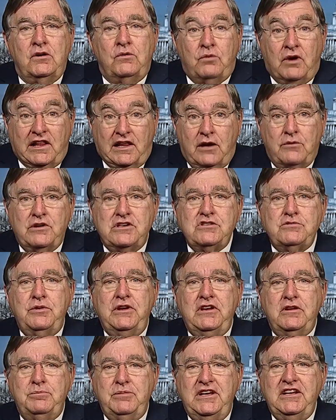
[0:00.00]
While I wish
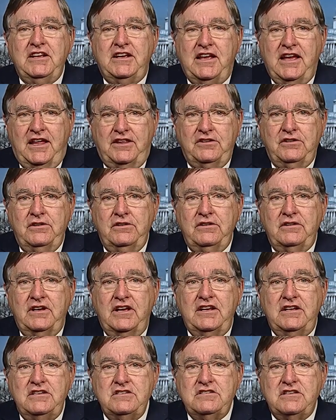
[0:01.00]
we could be together,
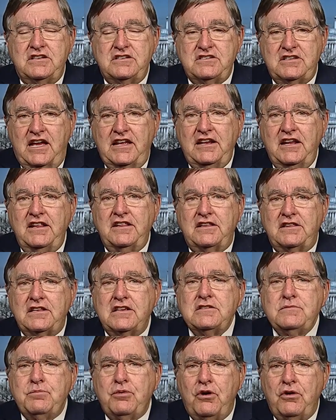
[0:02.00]
it is exciting that
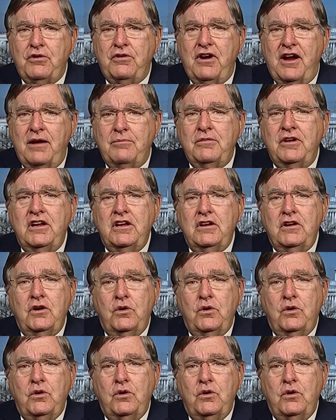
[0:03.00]
this program